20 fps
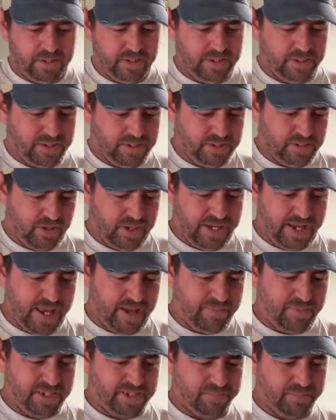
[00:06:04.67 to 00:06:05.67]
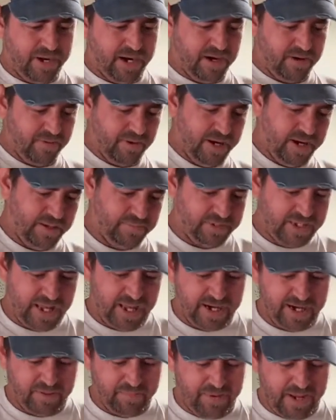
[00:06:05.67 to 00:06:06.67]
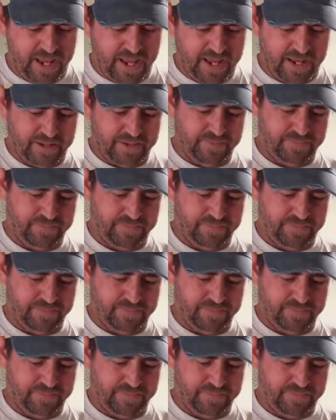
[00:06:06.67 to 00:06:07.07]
So I got my spare ribs out of the pack.